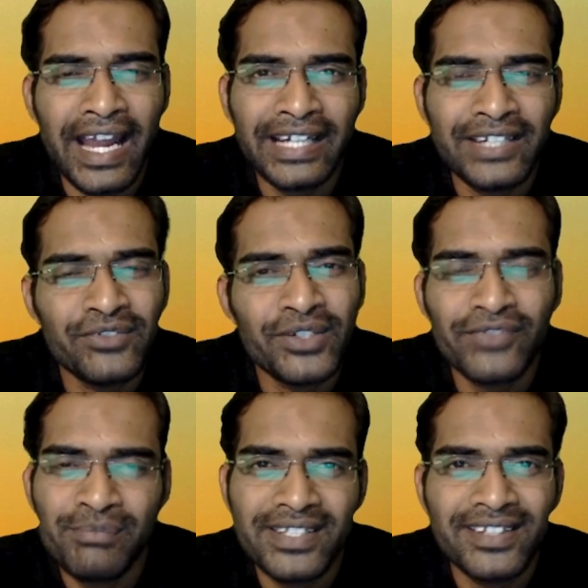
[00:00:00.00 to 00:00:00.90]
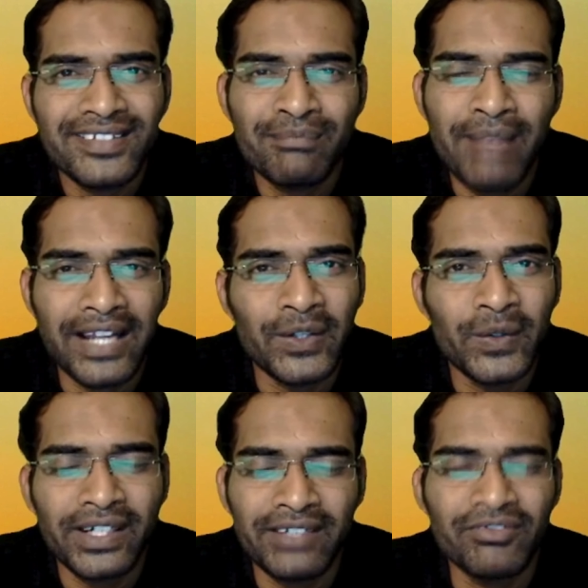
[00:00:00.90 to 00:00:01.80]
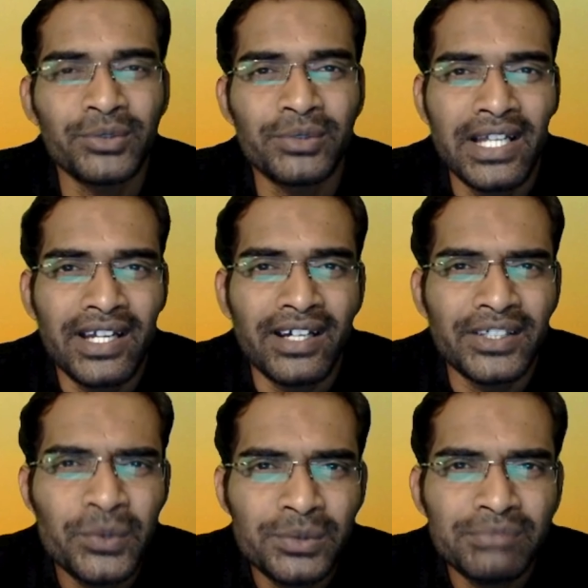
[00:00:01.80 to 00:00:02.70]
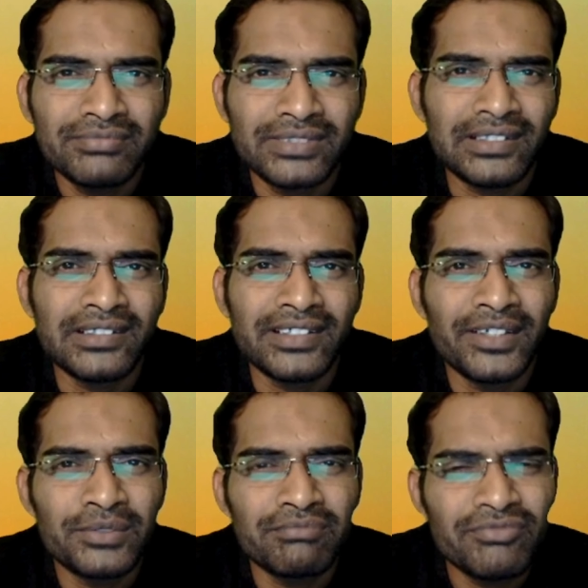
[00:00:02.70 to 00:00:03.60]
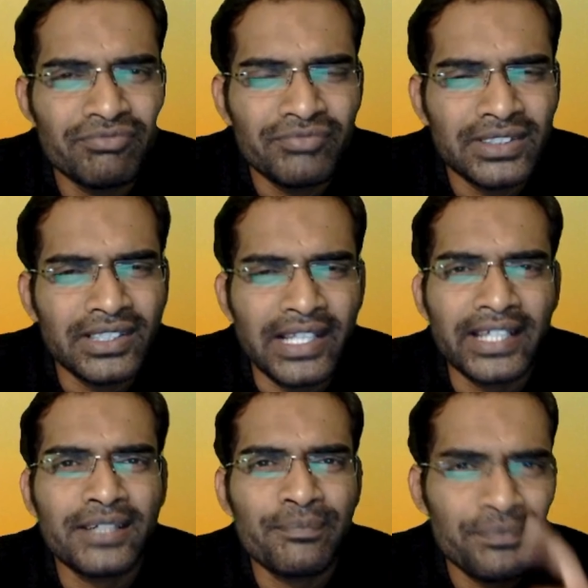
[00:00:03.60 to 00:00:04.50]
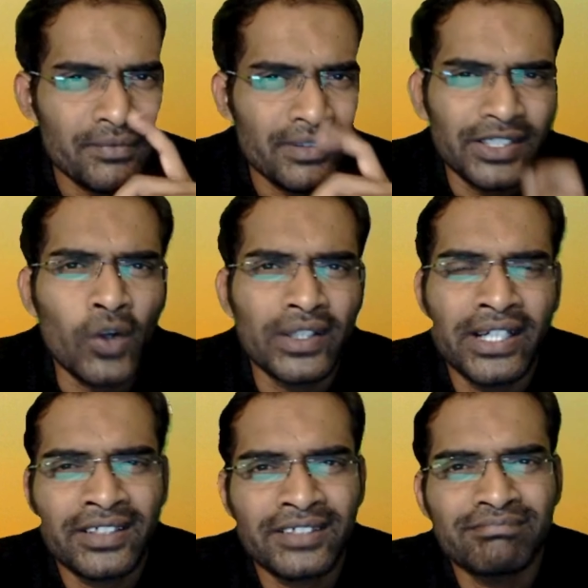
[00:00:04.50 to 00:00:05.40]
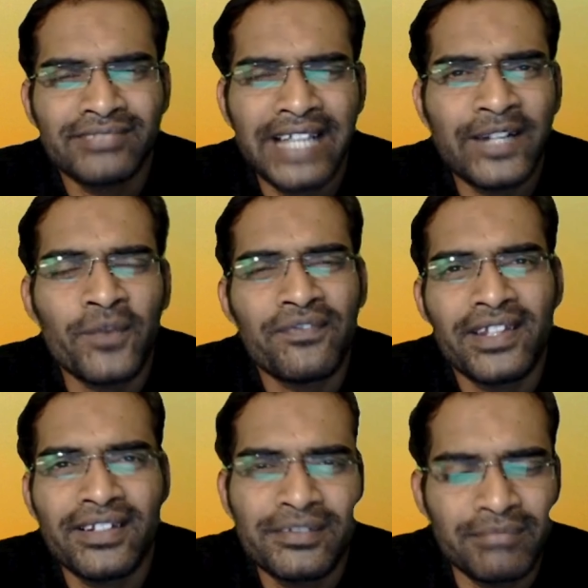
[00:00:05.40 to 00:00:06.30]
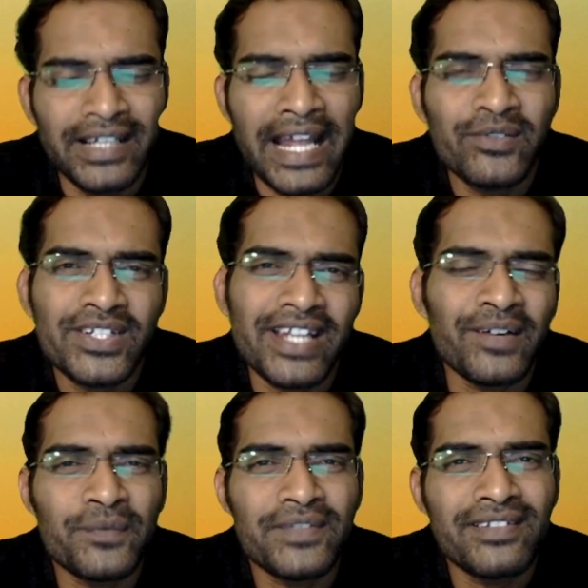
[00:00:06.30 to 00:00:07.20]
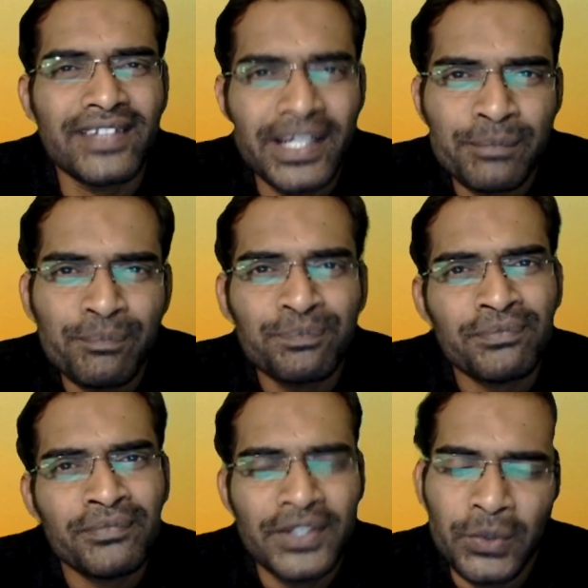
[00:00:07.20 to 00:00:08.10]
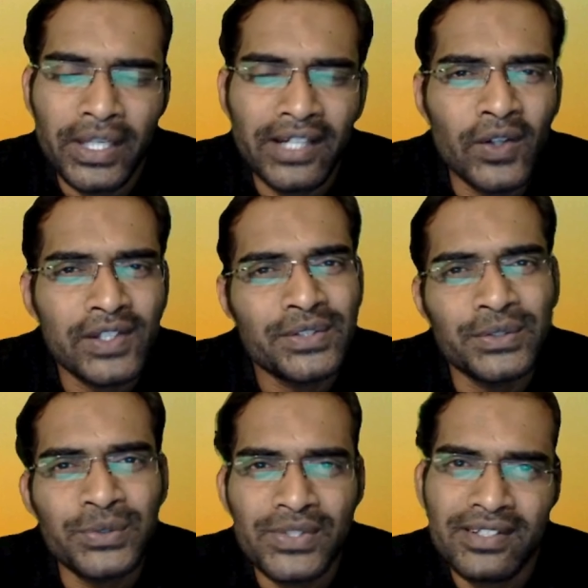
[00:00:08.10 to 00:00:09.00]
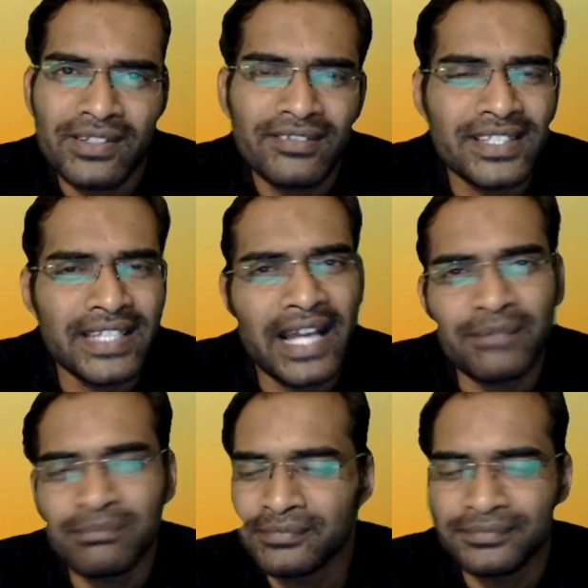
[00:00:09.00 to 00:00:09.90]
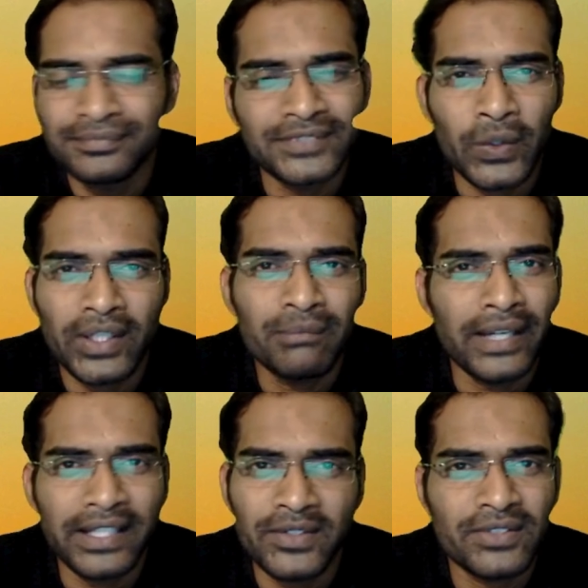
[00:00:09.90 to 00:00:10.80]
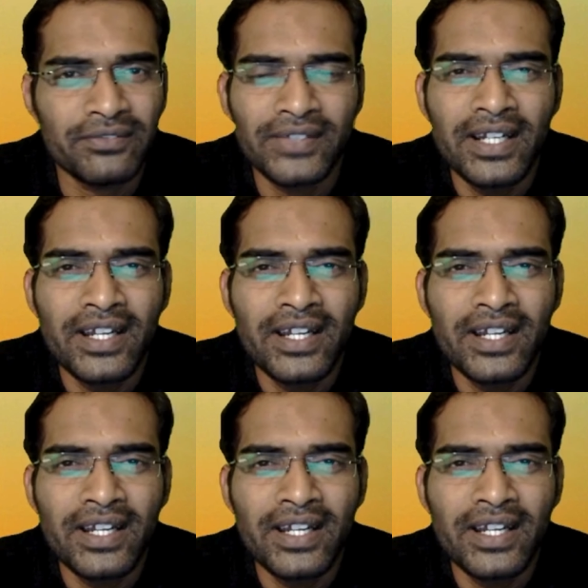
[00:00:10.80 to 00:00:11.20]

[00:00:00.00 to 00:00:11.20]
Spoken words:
and if you're from CSC background, like you know like .NET kind of thing, language kind of thing, then you can also use CRM. Okay, Microsoft